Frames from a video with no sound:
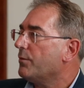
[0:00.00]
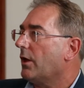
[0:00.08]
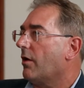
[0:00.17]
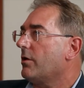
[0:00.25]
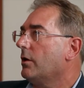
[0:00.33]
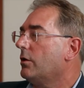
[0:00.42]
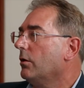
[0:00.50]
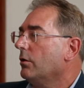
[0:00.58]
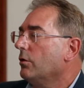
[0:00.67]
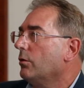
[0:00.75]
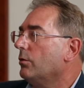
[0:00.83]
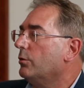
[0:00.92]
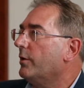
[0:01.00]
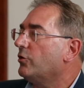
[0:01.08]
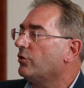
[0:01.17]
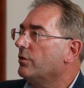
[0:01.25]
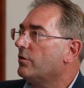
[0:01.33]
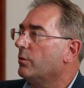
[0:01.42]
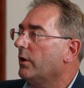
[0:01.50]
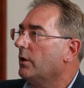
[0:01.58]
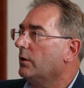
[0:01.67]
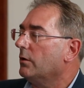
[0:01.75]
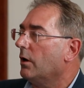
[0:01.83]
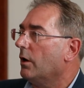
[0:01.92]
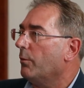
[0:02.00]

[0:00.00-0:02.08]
I think you mentioned to me